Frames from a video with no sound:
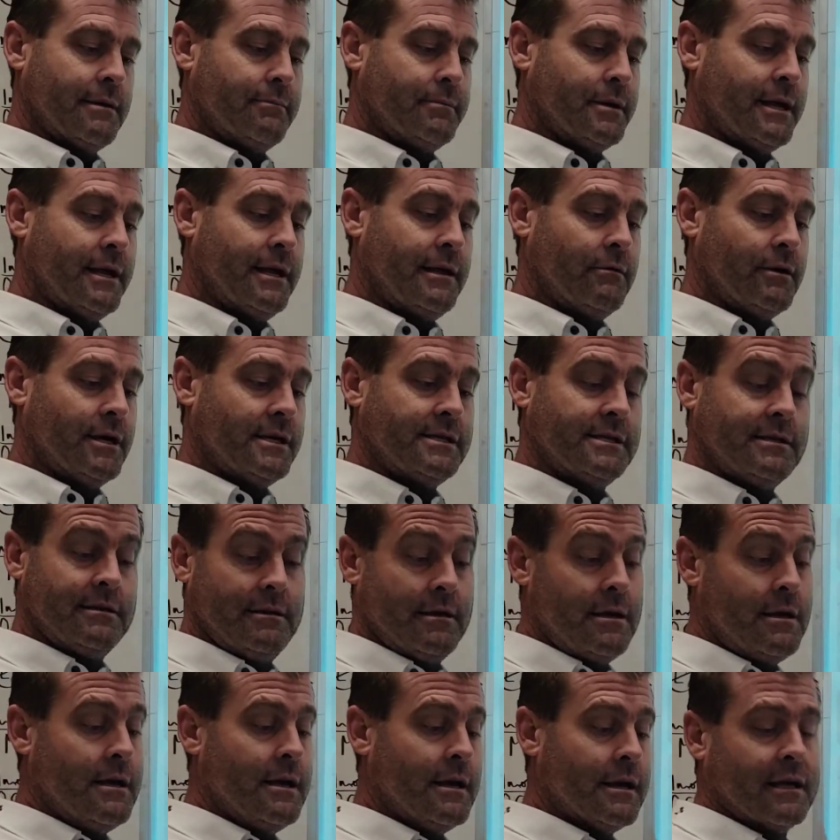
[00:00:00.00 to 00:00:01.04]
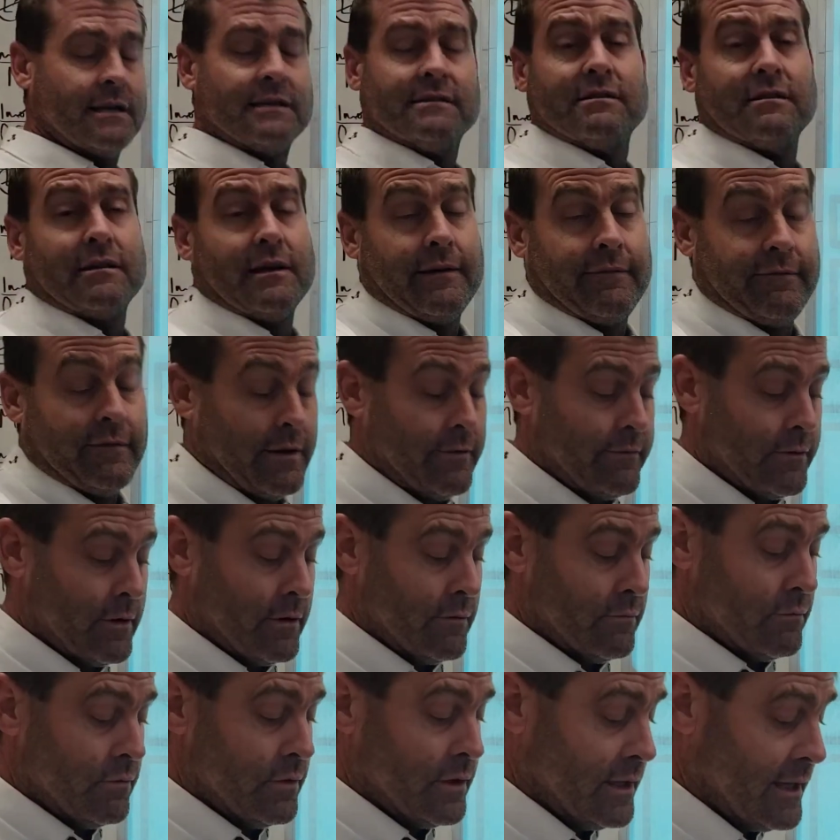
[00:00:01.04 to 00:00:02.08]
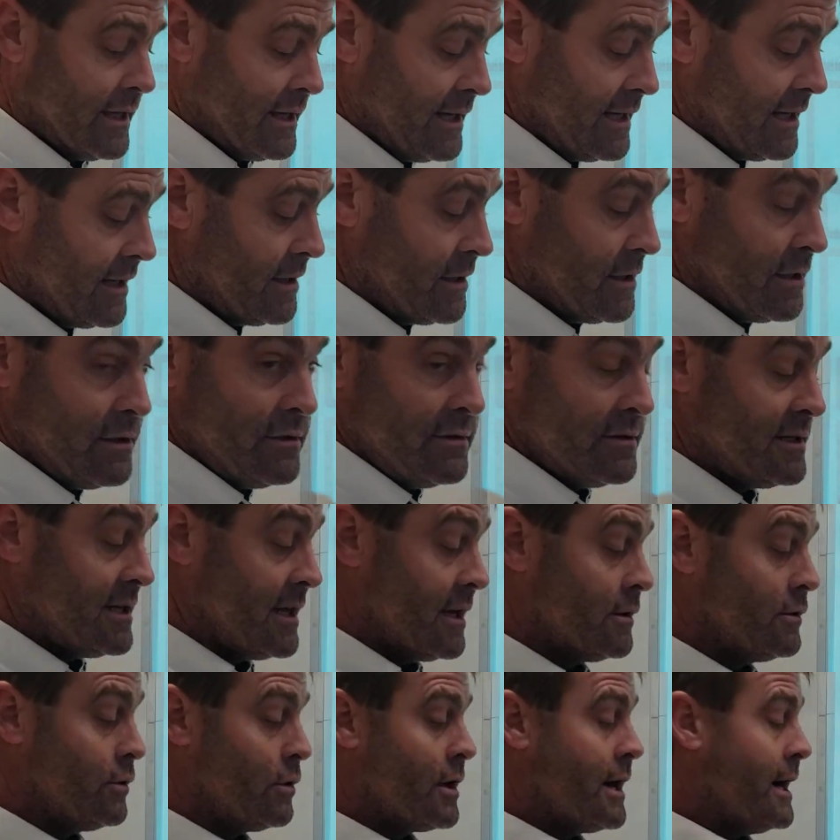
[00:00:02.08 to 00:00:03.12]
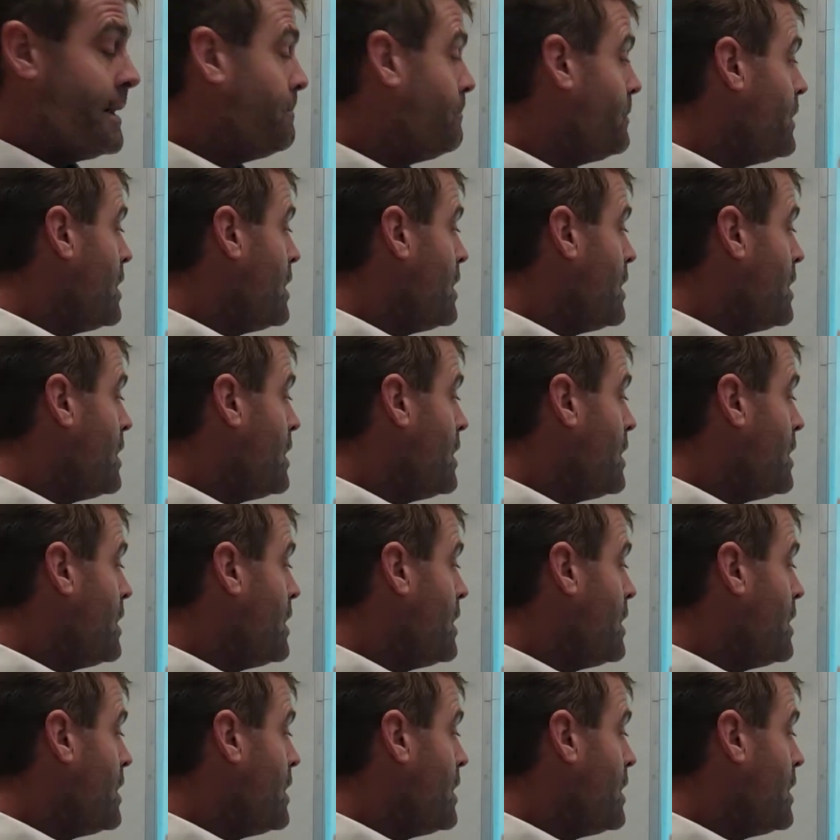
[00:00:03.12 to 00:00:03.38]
But anyways, because I've never really needed to use zinc chloride.